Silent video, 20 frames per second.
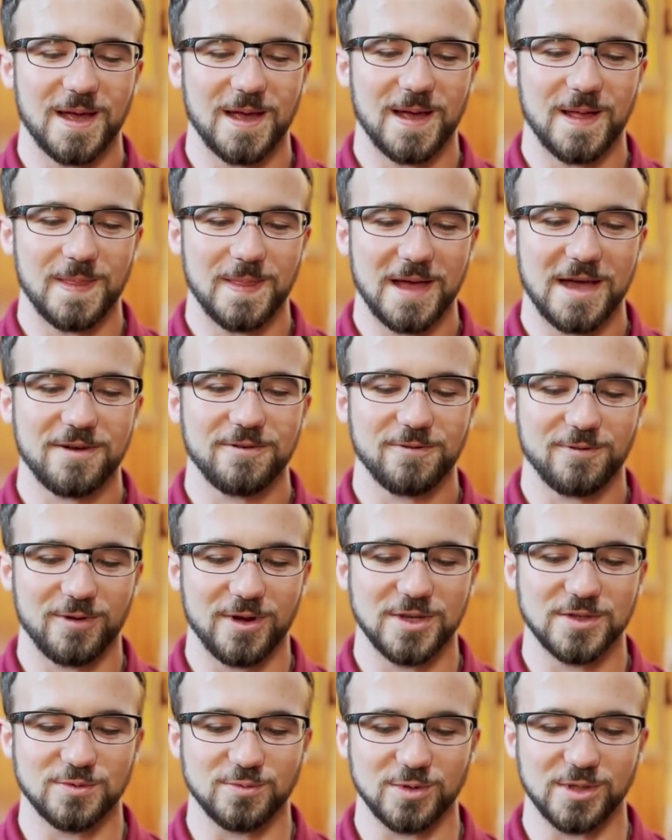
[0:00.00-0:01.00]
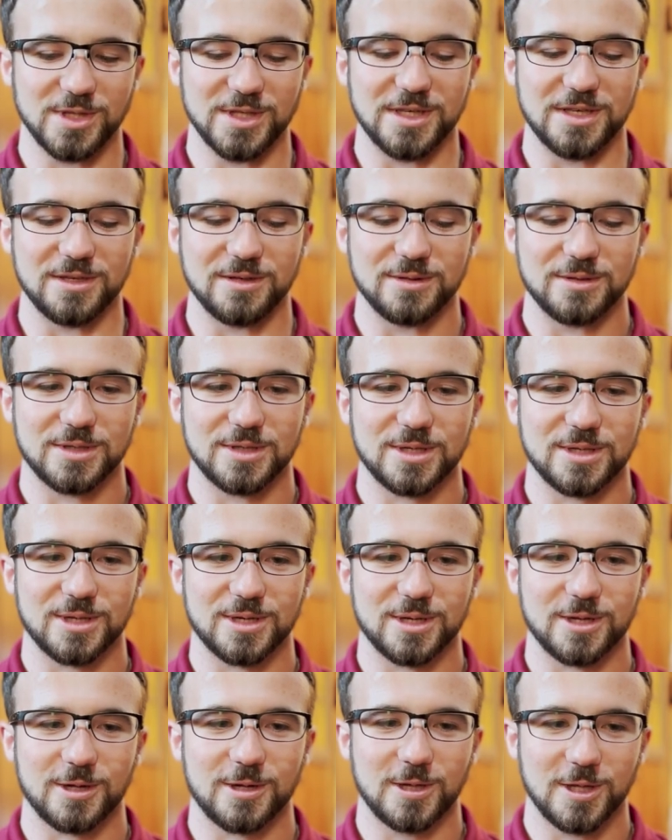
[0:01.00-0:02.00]
And that phrase really
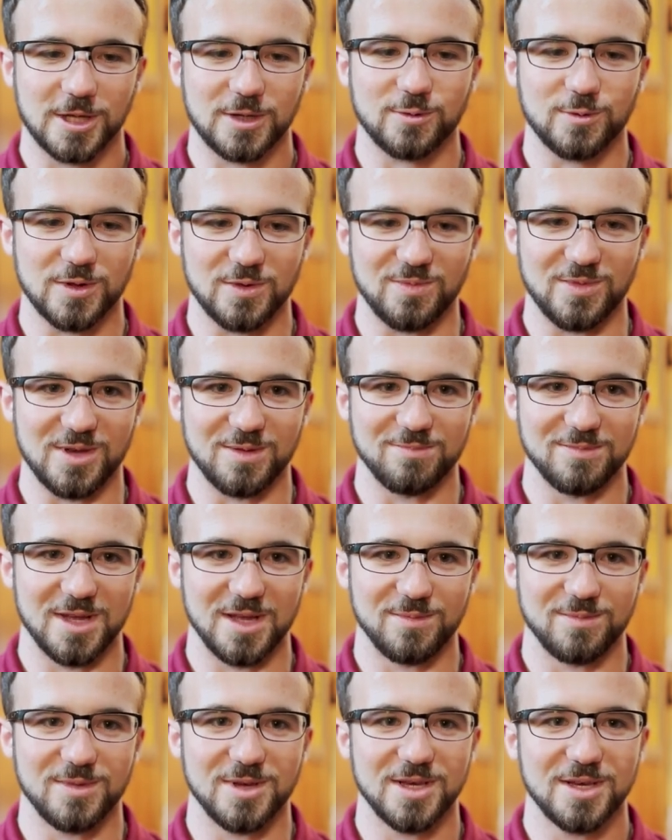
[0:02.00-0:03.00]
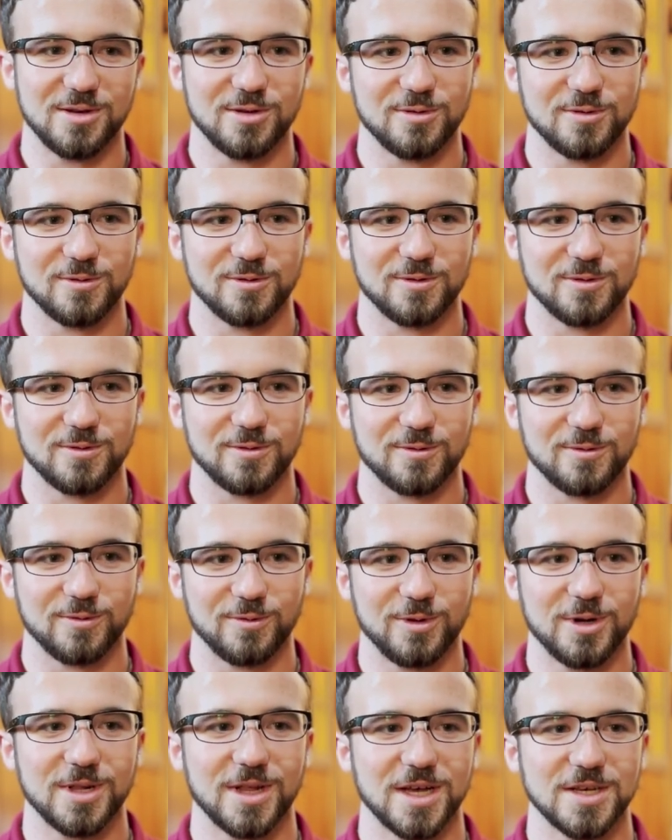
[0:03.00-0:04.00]
clicked with me, made me
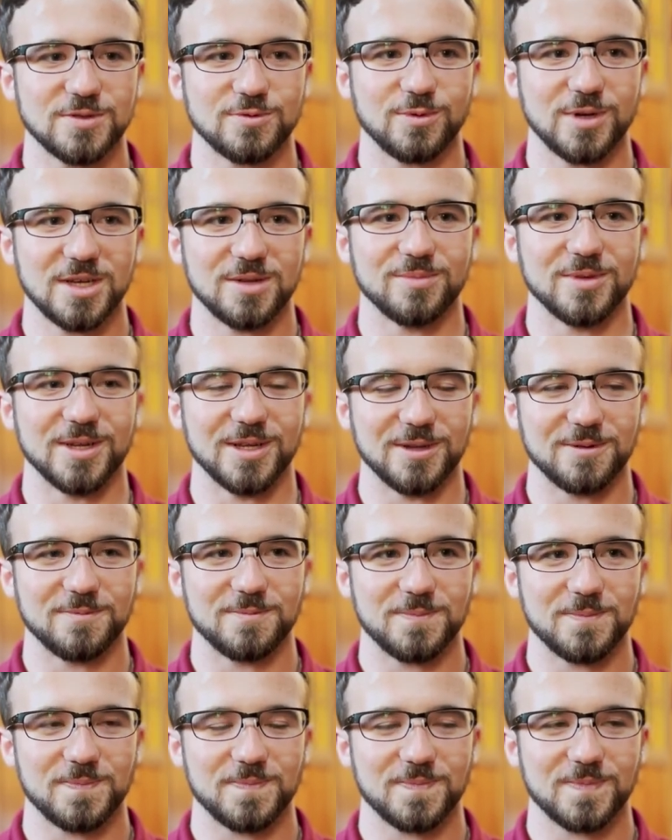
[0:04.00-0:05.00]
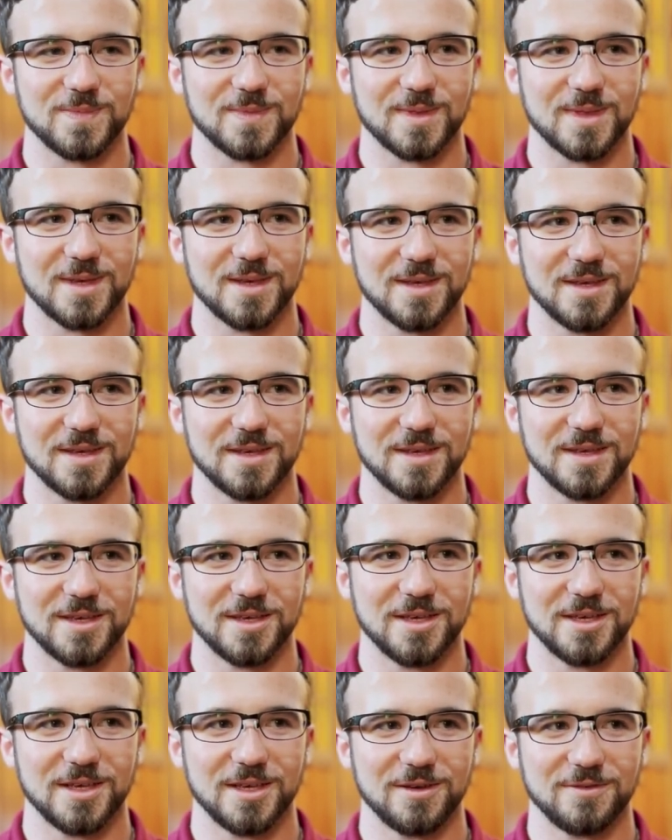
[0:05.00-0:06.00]
realize, wait a minute,
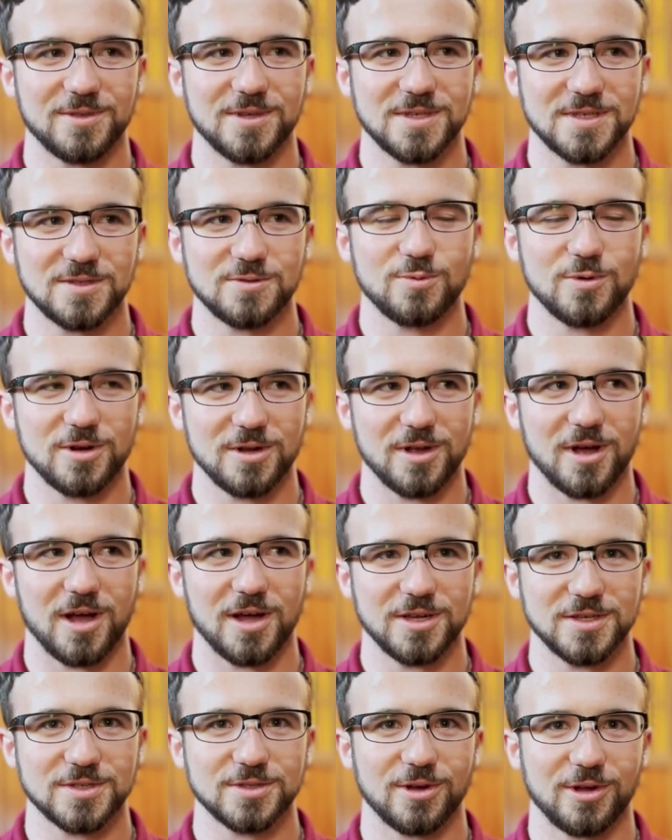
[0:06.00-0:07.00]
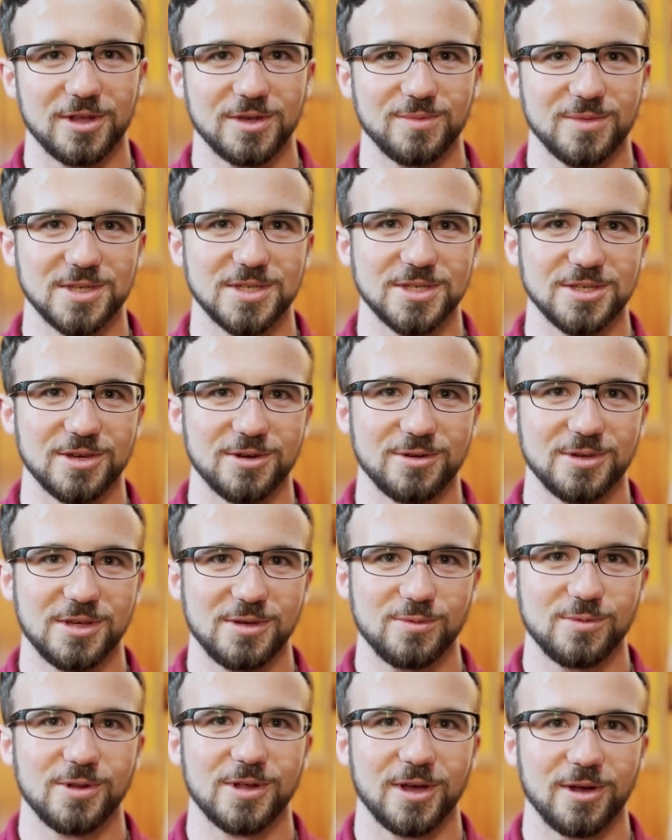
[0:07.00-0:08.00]
if this is where God is calling me to go, he
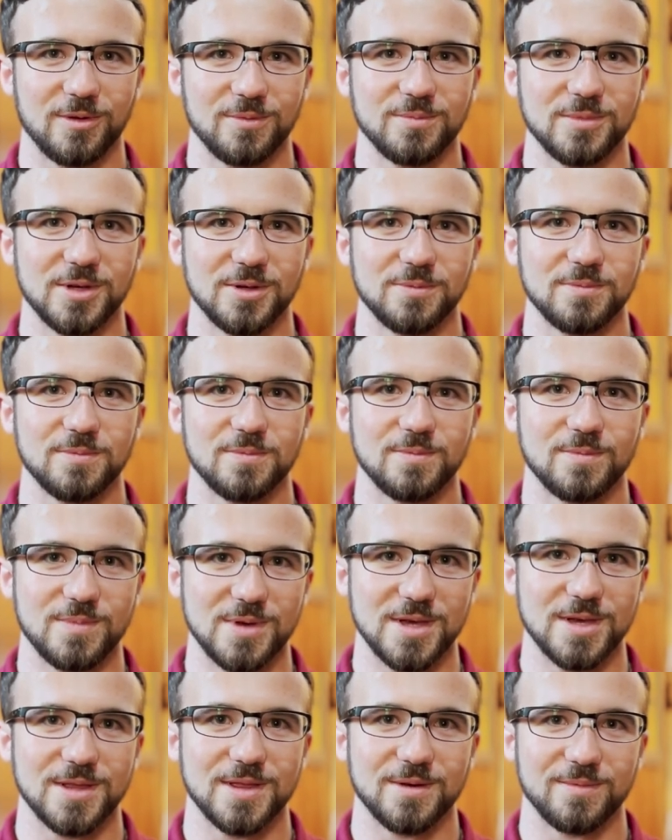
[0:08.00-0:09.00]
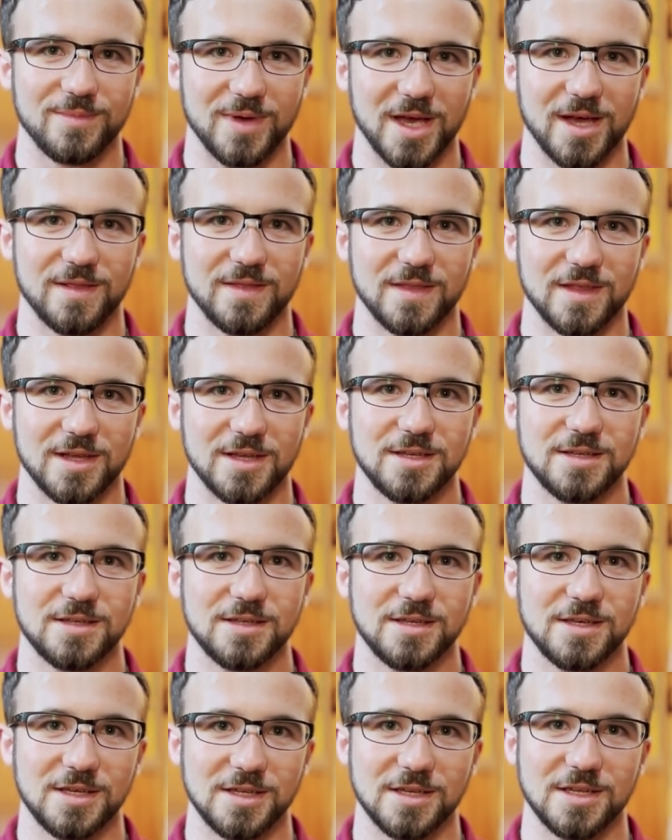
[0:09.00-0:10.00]
will help me be the man that
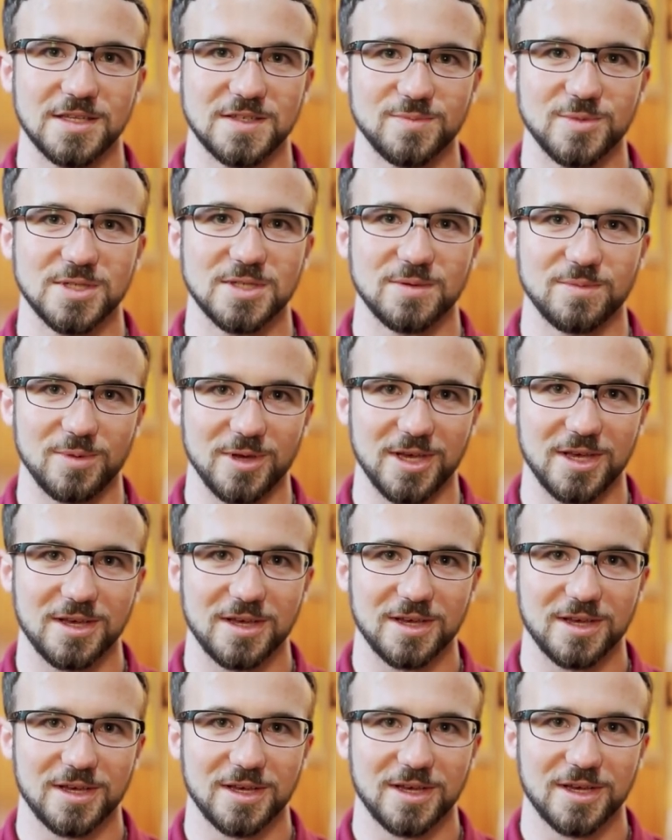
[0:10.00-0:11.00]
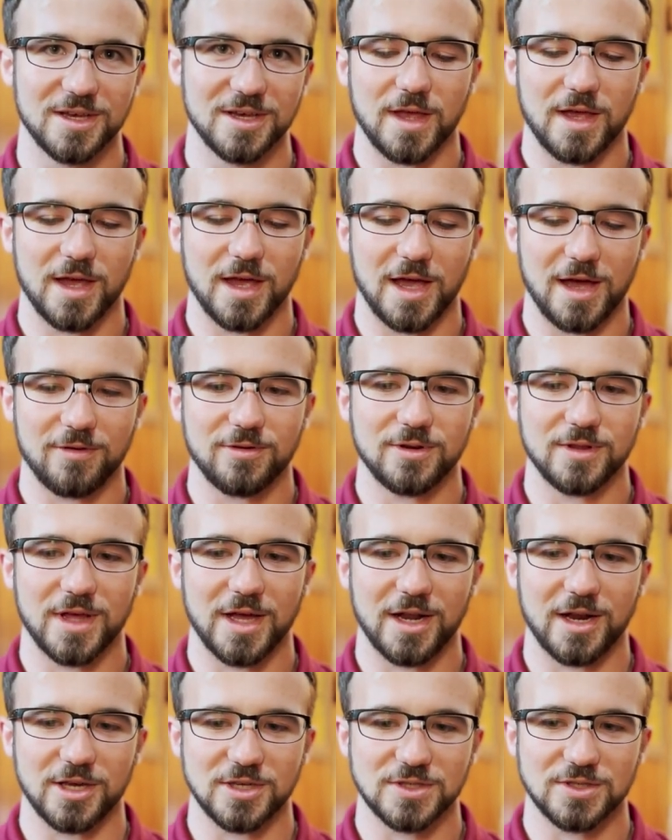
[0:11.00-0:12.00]
he needs me to be. After
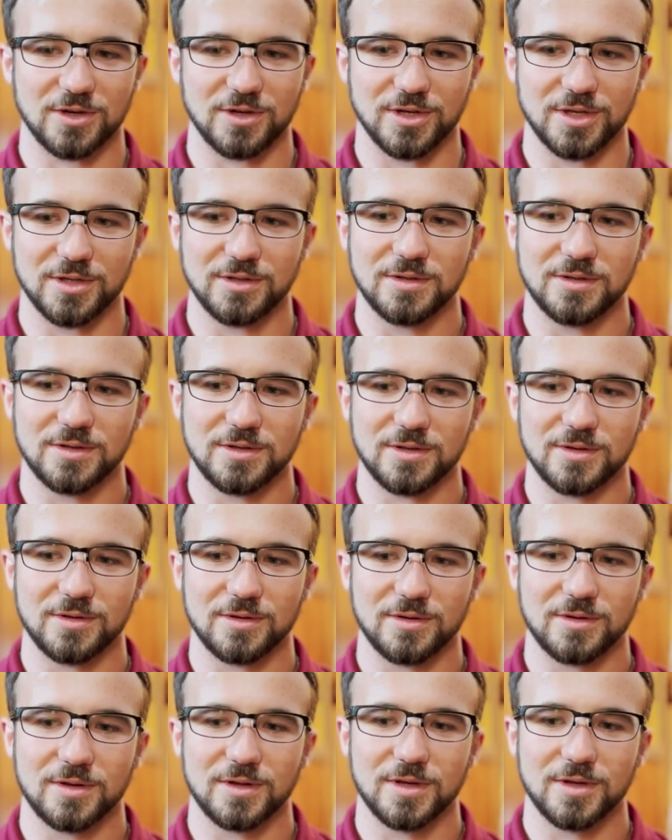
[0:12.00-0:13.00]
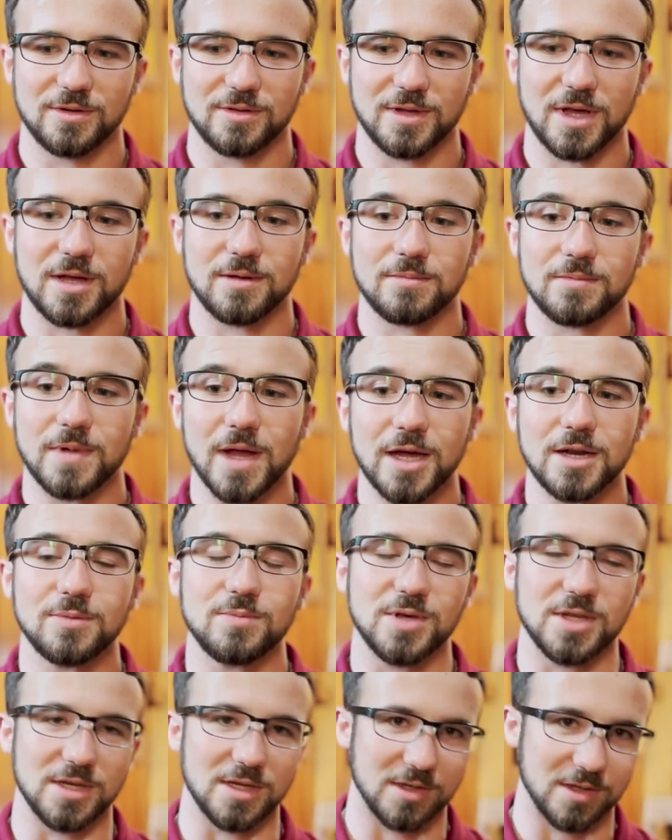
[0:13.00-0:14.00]
that, I started, not
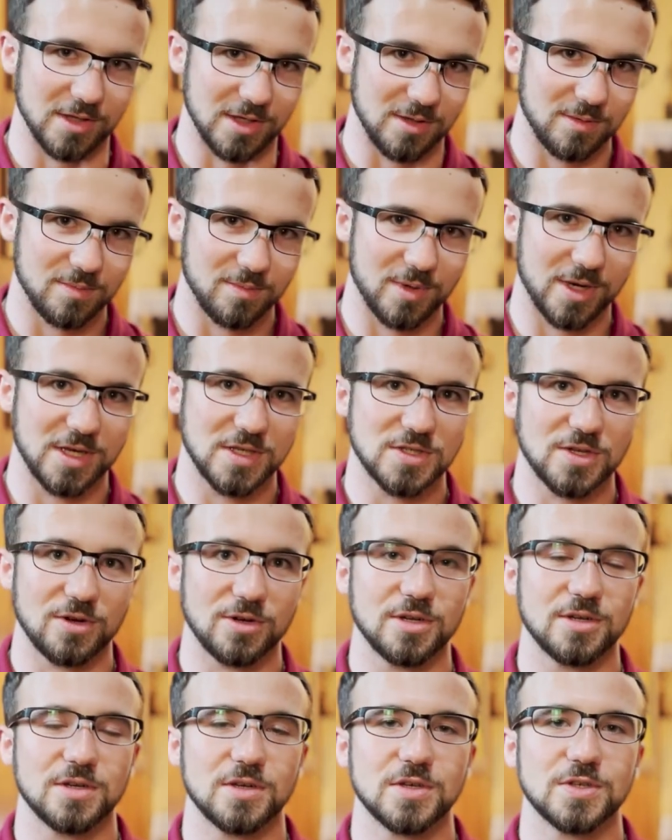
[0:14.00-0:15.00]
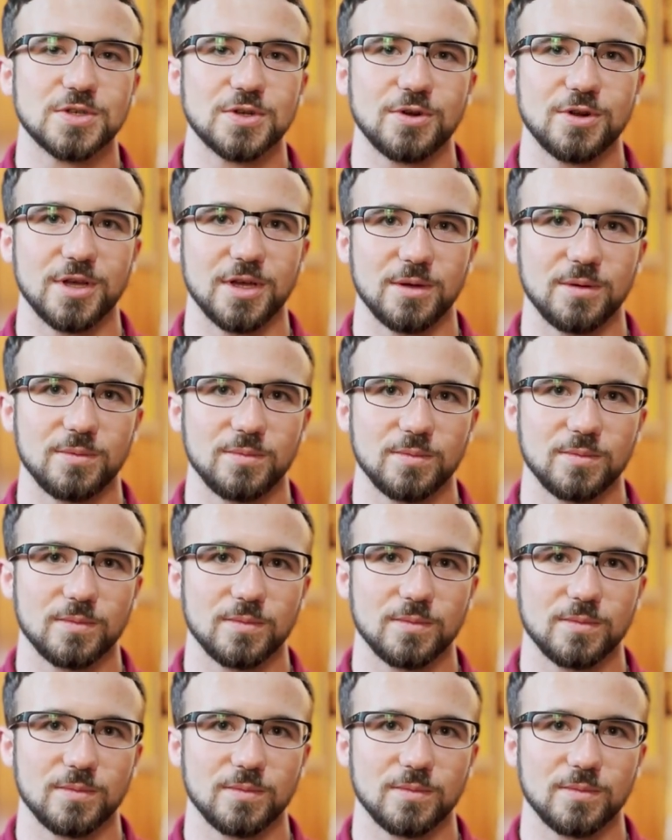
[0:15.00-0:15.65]
immediately, but I started discerning